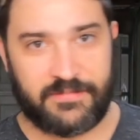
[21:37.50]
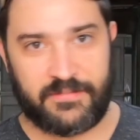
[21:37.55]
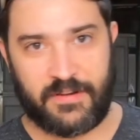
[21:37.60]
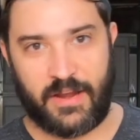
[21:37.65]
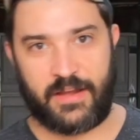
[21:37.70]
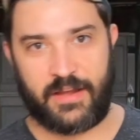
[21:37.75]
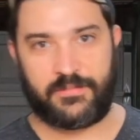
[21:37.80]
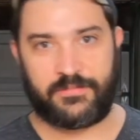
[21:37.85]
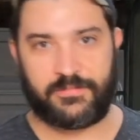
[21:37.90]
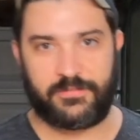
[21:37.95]

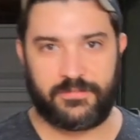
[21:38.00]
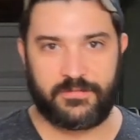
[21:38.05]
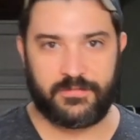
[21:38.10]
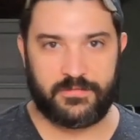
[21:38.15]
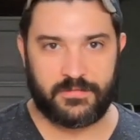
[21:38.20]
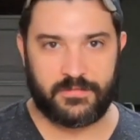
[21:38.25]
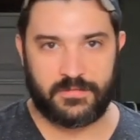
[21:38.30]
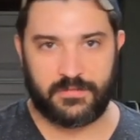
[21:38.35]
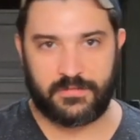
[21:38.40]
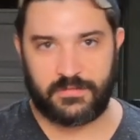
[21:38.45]

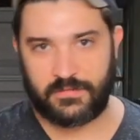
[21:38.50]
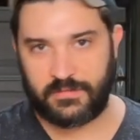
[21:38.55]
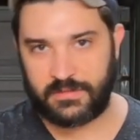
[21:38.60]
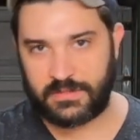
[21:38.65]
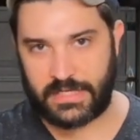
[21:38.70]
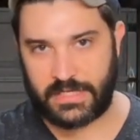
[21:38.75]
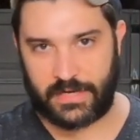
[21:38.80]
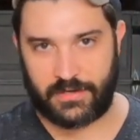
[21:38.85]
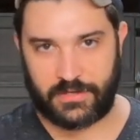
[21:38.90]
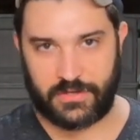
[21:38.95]
knife
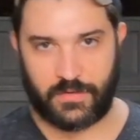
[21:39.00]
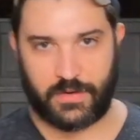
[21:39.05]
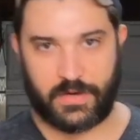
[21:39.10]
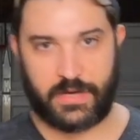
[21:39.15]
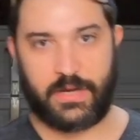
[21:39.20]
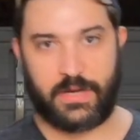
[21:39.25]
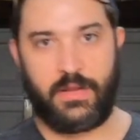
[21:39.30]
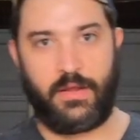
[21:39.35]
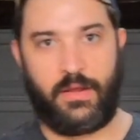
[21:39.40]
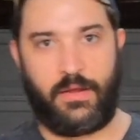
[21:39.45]
territory.
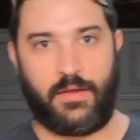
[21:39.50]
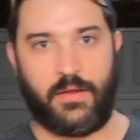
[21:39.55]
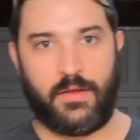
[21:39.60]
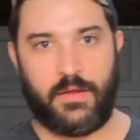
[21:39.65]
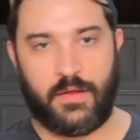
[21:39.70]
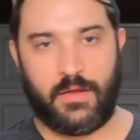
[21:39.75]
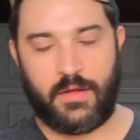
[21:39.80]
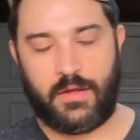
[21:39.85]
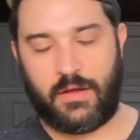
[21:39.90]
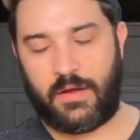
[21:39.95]

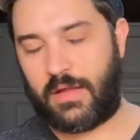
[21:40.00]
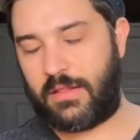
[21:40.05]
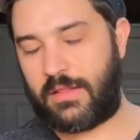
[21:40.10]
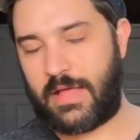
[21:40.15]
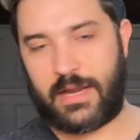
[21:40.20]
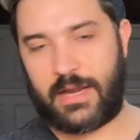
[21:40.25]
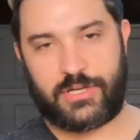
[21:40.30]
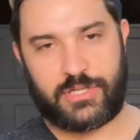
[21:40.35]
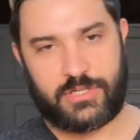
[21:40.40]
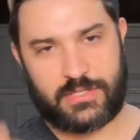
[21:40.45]

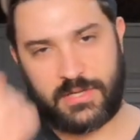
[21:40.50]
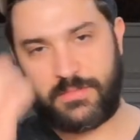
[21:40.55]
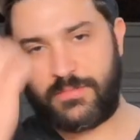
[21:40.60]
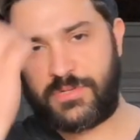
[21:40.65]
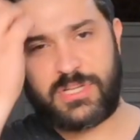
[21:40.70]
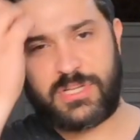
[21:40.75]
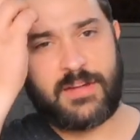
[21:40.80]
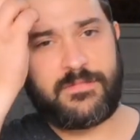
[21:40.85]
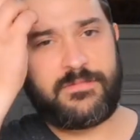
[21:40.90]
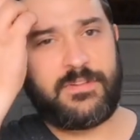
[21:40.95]
Some
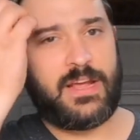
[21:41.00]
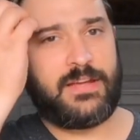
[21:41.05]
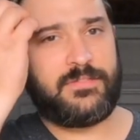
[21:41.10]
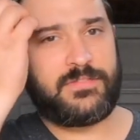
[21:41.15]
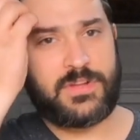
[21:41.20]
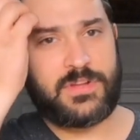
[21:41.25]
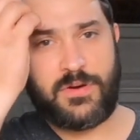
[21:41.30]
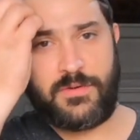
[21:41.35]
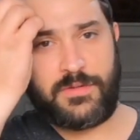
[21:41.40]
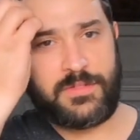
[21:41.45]
chef knives
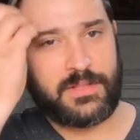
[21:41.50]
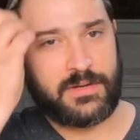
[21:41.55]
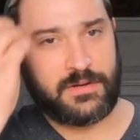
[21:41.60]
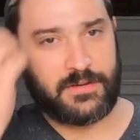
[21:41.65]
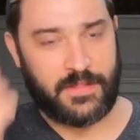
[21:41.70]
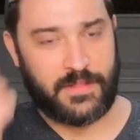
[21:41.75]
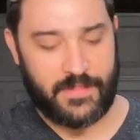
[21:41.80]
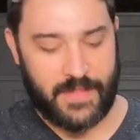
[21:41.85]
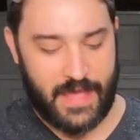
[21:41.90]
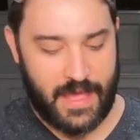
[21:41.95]
go thinner
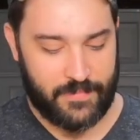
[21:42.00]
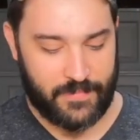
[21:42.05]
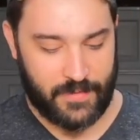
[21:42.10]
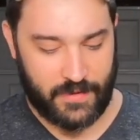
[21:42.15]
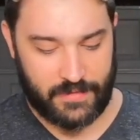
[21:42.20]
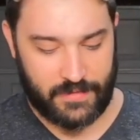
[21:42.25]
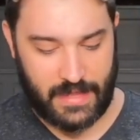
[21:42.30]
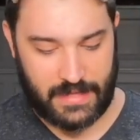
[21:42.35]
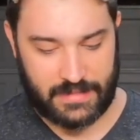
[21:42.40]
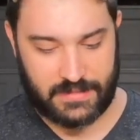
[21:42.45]
than that,
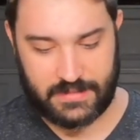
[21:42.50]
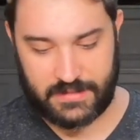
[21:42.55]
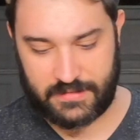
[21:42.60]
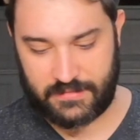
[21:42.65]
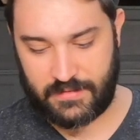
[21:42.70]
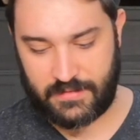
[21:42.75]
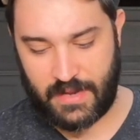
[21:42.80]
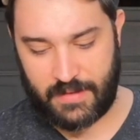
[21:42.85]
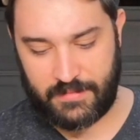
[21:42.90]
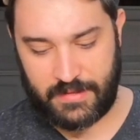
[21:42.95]
but that's
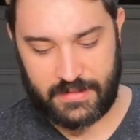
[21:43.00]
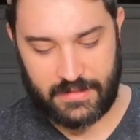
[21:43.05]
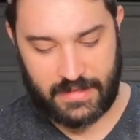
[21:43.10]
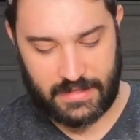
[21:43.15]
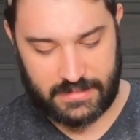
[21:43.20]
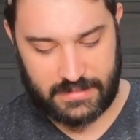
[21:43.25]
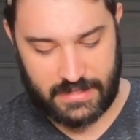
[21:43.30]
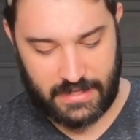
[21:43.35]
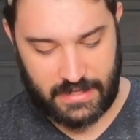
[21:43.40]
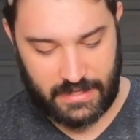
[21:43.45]

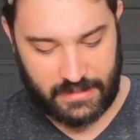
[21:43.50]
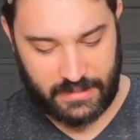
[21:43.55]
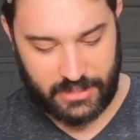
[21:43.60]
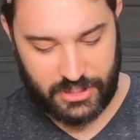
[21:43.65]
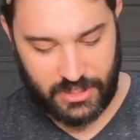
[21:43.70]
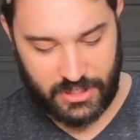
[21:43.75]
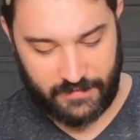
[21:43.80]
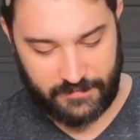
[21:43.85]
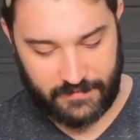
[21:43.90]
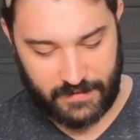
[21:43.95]
getting into
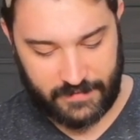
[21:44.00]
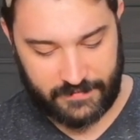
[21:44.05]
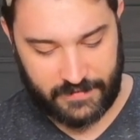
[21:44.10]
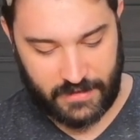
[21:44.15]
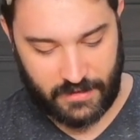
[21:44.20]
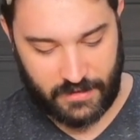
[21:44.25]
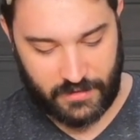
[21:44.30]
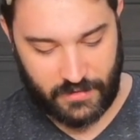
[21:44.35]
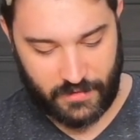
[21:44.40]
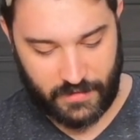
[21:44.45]
chef knife
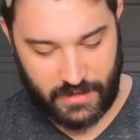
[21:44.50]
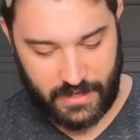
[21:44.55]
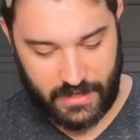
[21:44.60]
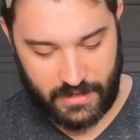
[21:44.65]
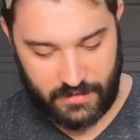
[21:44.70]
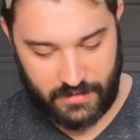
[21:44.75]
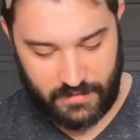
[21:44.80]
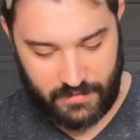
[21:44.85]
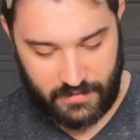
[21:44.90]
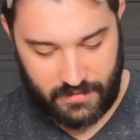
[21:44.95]
territory,
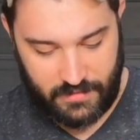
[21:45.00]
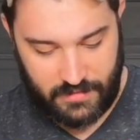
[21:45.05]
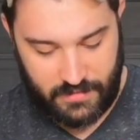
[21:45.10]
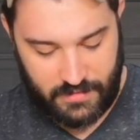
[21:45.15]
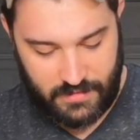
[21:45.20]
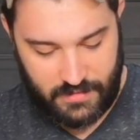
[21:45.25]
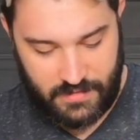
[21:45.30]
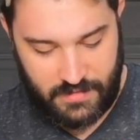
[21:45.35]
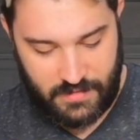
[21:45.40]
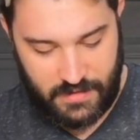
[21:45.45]
and
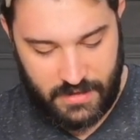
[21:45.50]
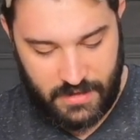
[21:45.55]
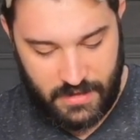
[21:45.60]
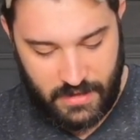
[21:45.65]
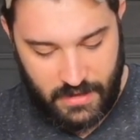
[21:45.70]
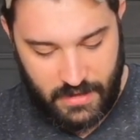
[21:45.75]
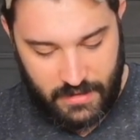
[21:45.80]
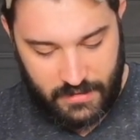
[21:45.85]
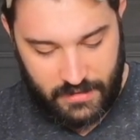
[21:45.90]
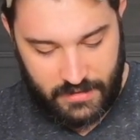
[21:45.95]

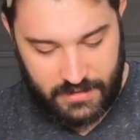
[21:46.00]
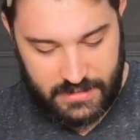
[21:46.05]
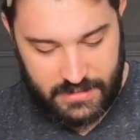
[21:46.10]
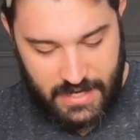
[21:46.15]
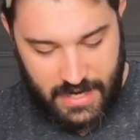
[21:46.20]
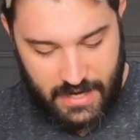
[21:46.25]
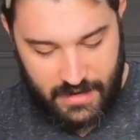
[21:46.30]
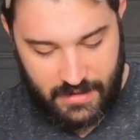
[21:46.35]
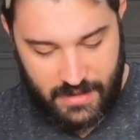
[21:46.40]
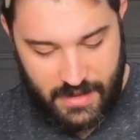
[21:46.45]
there's
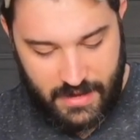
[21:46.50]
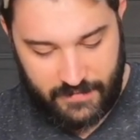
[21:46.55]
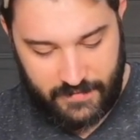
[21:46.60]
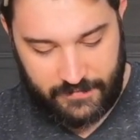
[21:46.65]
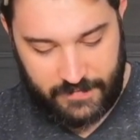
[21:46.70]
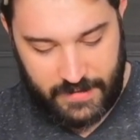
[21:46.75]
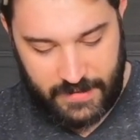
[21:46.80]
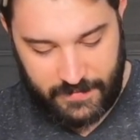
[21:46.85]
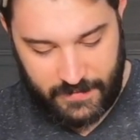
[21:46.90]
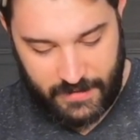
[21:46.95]
not a lot
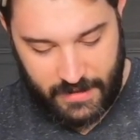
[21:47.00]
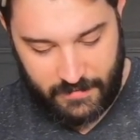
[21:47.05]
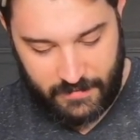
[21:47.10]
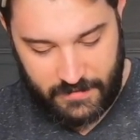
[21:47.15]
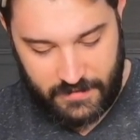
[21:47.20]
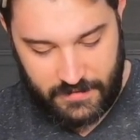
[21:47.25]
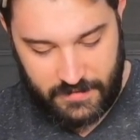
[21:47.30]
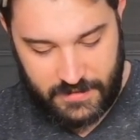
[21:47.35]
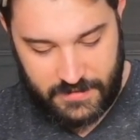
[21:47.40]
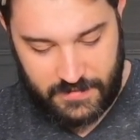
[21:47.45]
of people that would
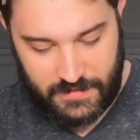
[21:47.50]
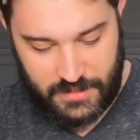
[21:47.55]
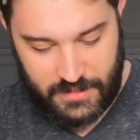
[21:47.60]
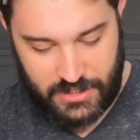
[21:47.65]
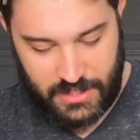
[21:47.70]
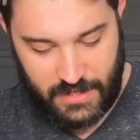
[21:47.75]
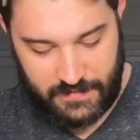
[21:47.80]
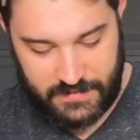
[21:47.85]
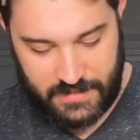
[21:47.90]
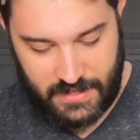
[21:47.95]
do this with a
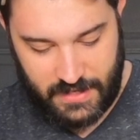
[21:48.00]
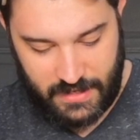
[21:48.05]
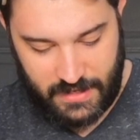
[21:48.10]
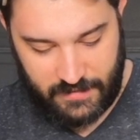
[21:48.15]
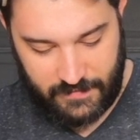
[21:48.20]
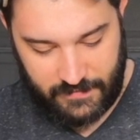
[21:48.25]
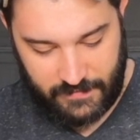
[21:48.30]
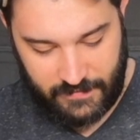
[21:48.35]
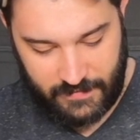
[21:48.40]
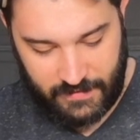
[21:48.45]
chef's
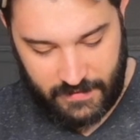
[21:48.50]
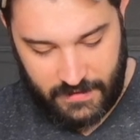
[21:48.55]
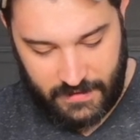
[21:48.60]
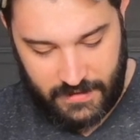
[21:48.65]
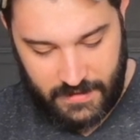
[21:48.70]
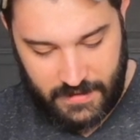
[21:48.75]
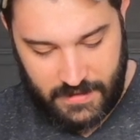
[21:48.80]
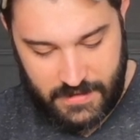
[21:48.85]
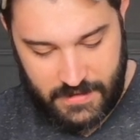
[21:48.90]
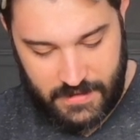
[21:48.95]
knife.
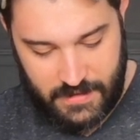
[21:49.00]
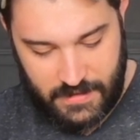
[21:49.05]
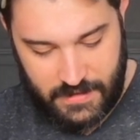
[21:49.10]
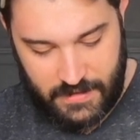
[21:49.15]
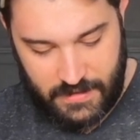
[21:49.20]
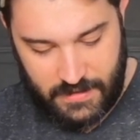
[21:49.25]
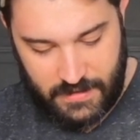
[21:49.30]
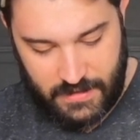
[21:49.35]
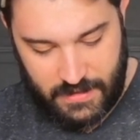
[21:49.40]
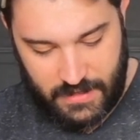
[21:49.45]

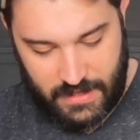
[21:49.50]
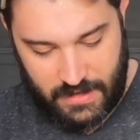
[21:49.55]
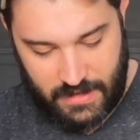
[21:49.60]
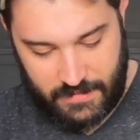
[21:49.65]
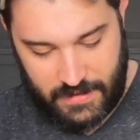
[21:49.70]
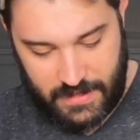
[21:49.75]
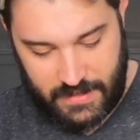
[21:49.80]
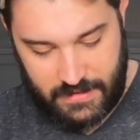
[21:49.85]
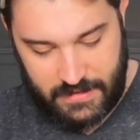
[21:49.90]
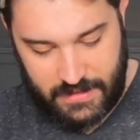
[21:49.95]
And I
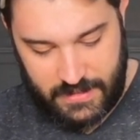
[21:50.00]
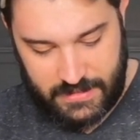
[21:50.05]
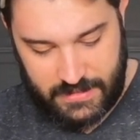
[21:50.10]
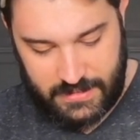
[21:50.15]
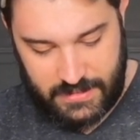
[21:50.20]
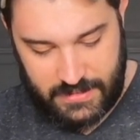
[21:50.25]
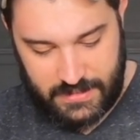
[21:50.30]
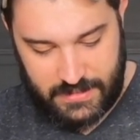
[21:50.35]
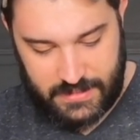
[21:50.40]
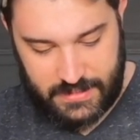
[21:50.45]
mean, this
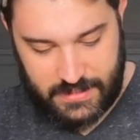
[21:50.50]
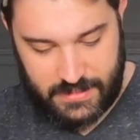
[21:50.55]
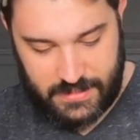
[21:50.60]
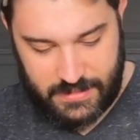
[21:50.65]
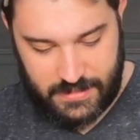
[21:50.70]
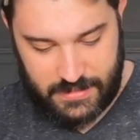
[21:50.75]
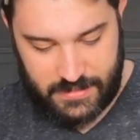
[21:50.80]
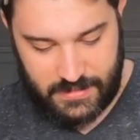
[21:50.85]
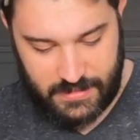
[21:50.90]
is